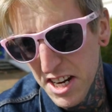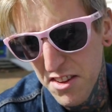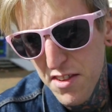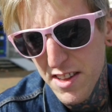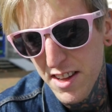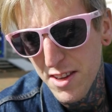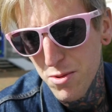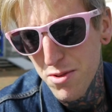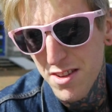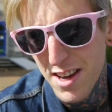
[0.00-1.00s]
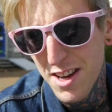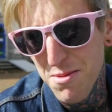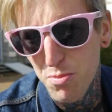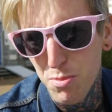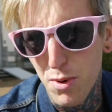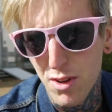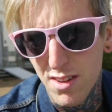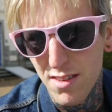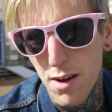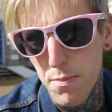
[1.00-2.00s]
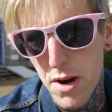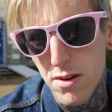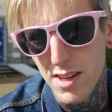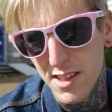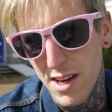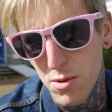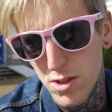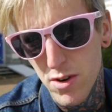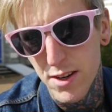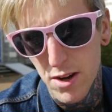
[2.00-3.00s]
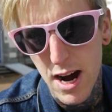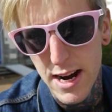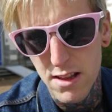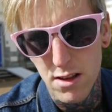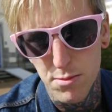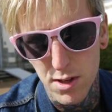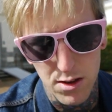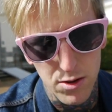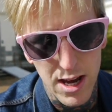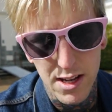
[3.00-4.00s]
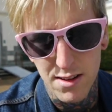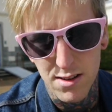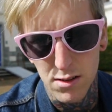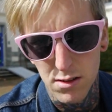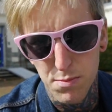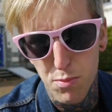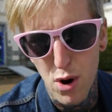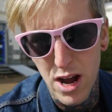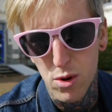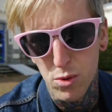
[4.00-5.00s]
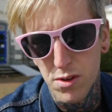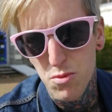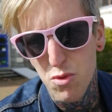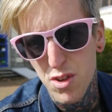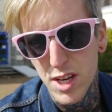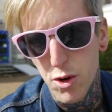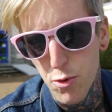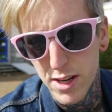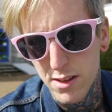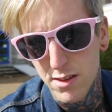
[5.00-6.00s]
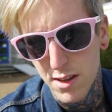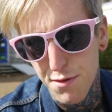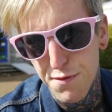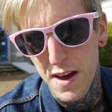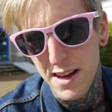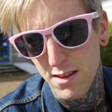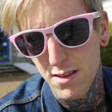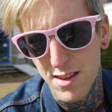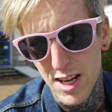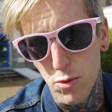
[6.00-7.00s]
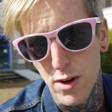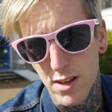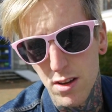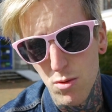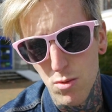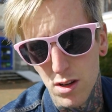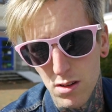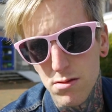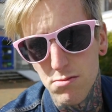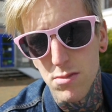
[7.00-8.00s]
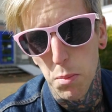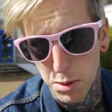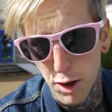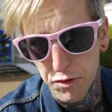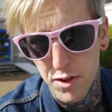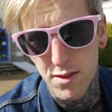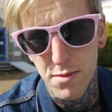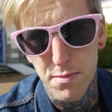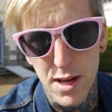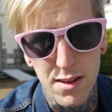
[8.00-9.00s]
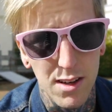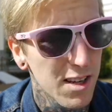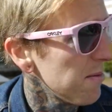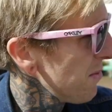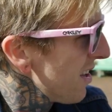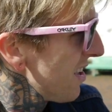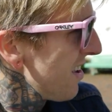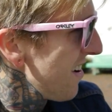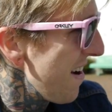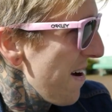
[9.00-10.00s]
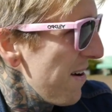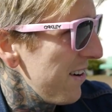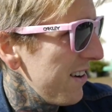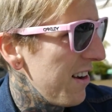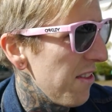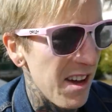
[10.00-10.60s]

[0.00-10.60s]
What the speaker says: anything that they were saying, but apparently they were trying to hide something, so they had this little brown cigarette, this fat cigarette, well, a blunt, basically. And